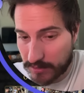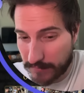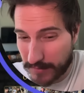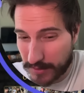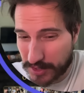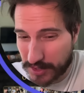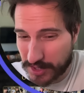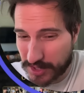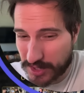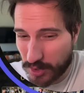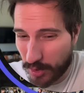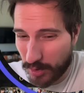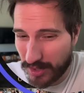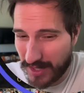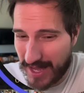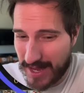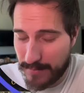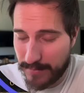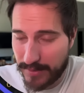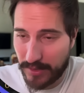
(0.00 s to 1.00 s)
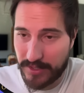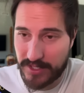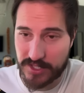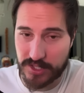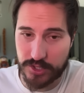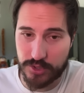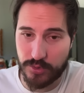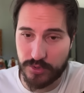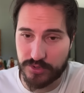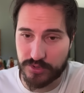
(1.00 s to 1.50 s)
versus total liabilities
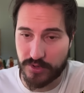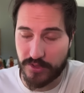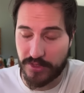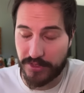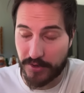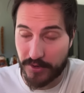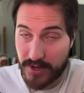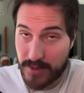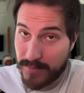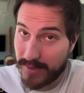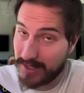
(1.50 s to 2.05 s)
of $230